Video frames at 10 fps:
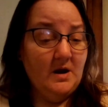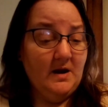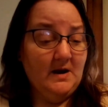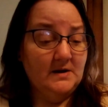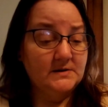
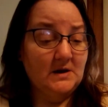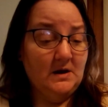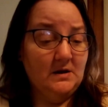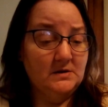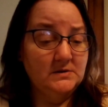
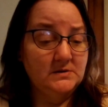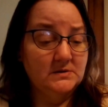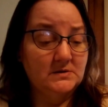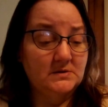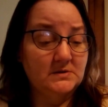And
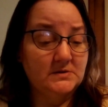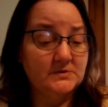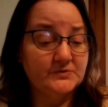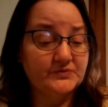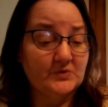
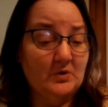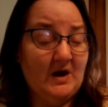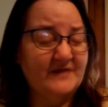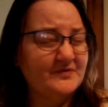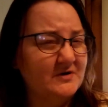so
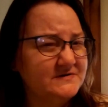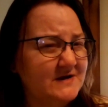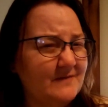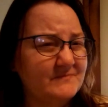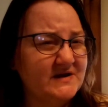I thought
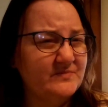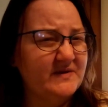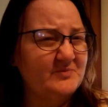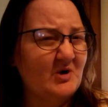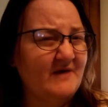not many
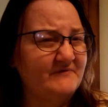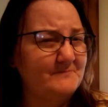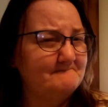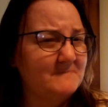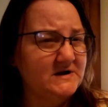people have it
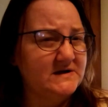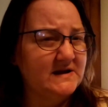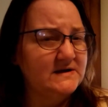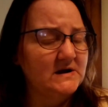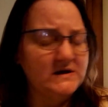Monday
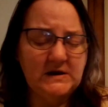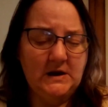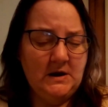night.